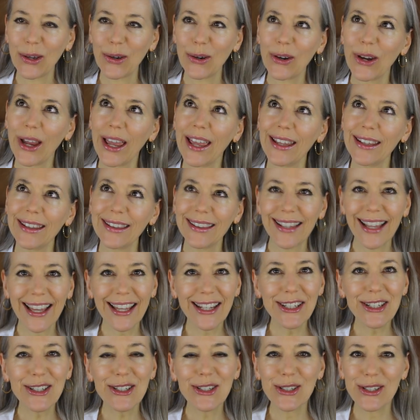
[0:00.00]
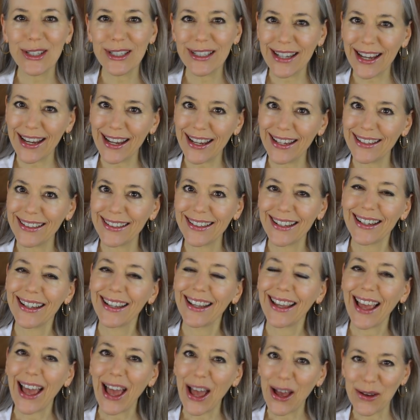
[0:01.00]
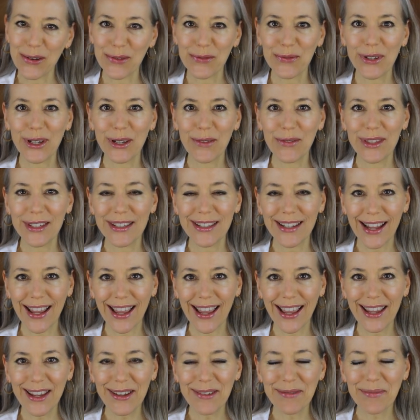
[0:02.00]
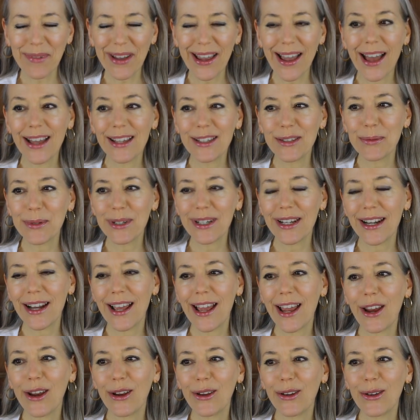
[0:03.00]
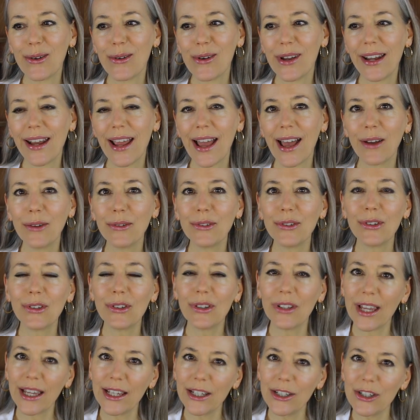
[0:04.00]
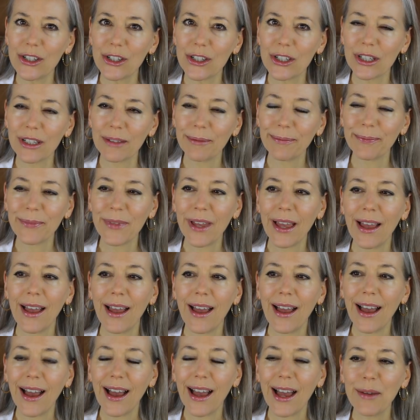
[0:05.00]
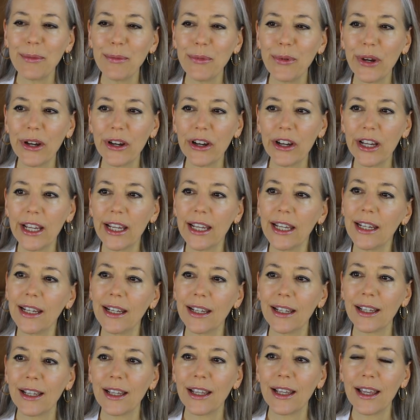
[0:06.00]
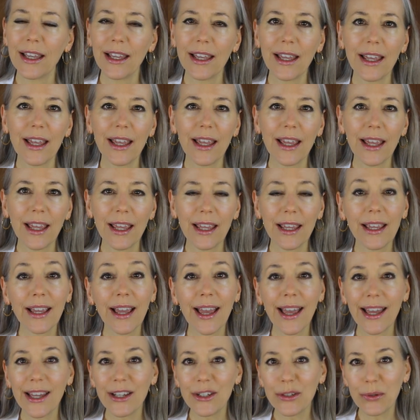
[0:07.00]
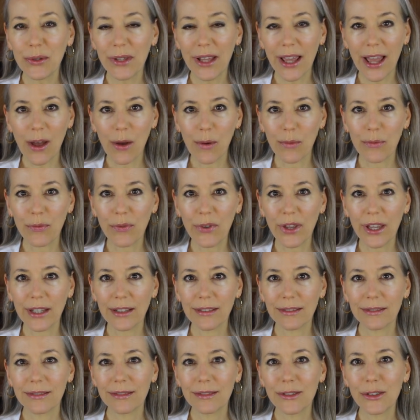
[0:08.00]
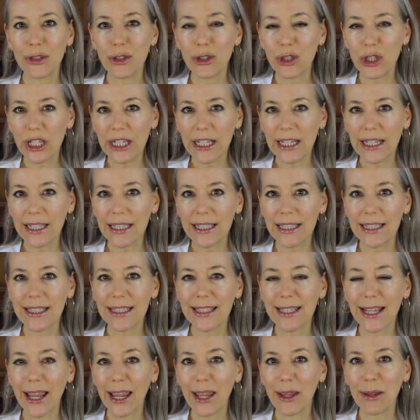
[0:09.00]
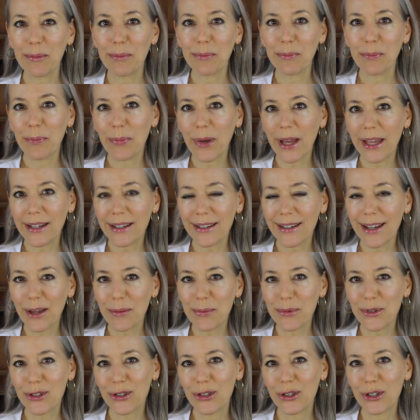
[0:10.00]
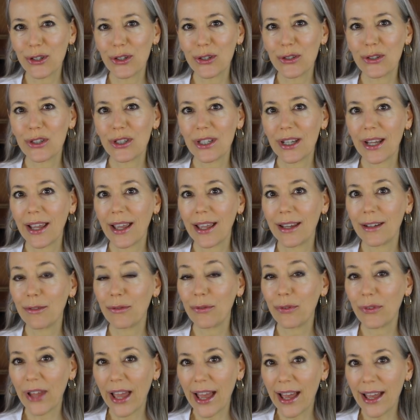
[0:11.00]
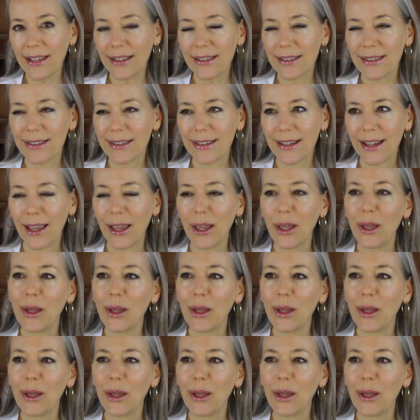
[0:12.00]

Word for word: or a lunch date outfit of the day. My husband and I are going out to lunch. I'm wearing a casual outfit, jeans, a button-up shirt, and flats.